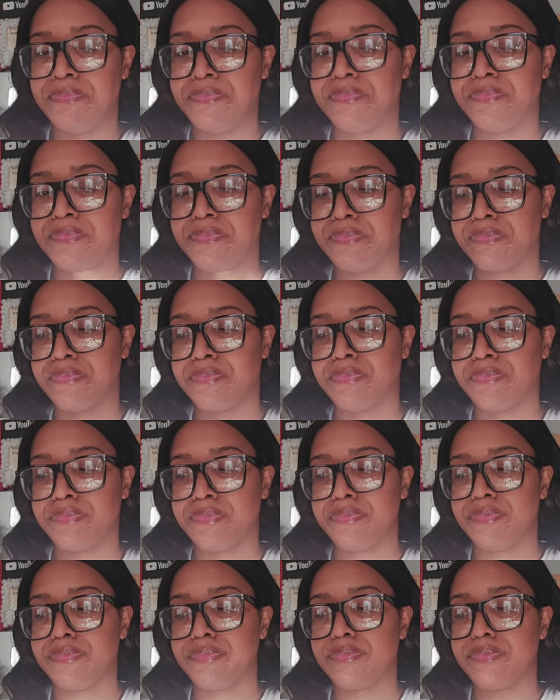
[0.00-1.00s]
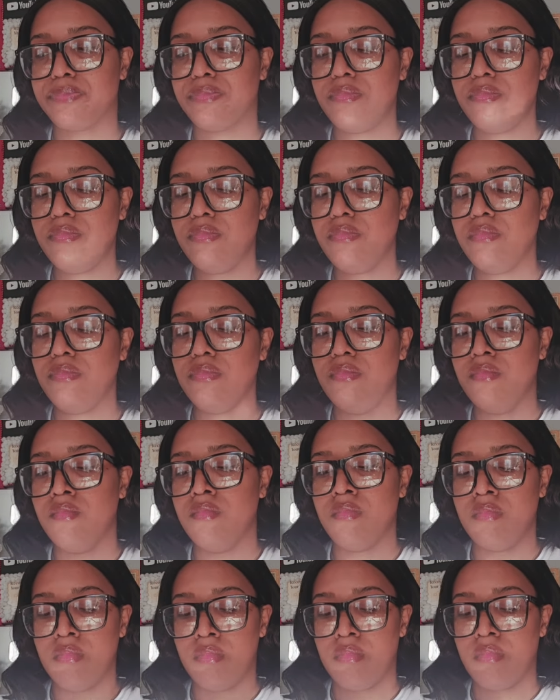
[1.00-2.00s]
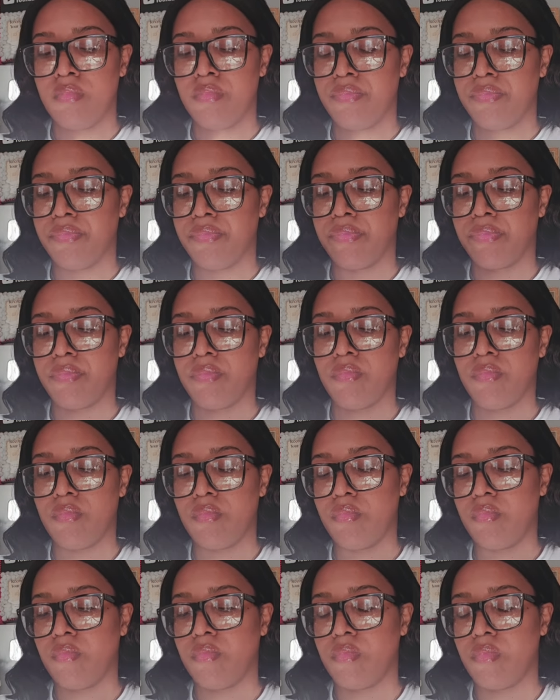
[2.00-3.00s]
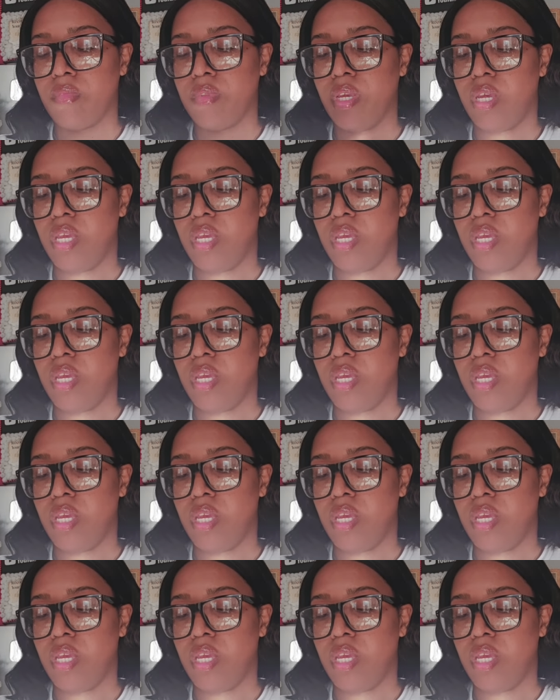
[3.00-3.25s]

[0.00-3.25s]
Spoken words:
Nothing is said.